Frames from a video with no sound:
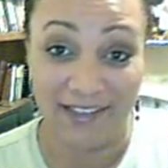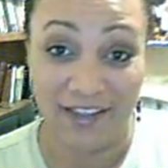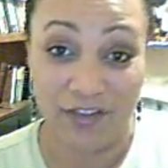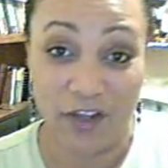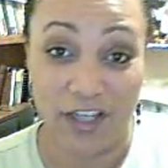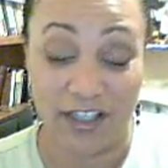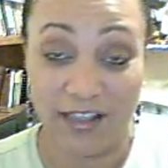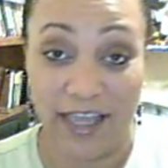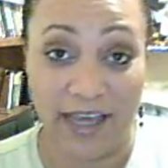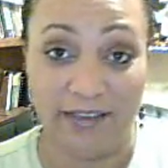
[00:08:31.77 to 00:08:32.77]
That's all I could
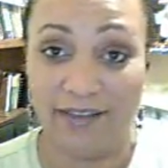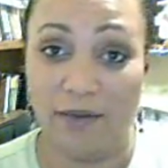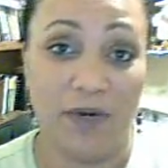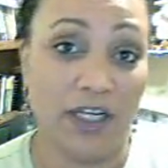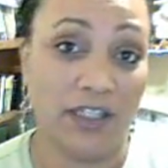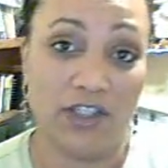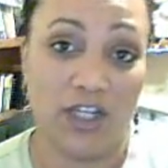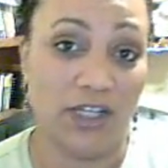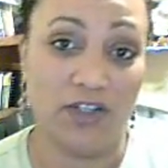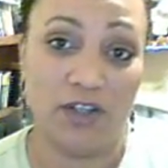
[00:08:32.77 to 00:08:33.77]
last. I wanted to
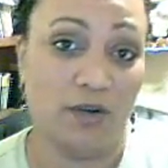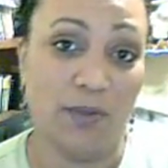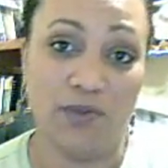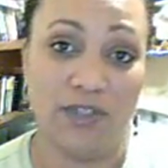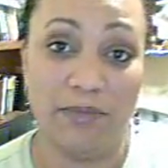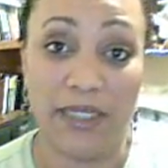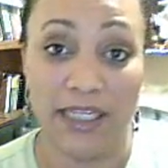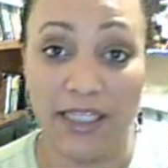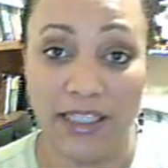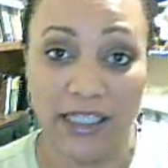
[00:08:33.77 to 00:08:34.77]
change it almost
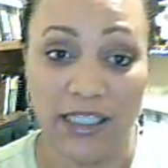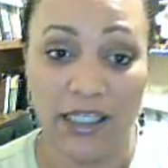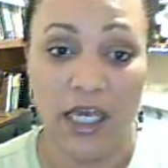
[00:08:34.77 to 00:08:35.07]
immediately.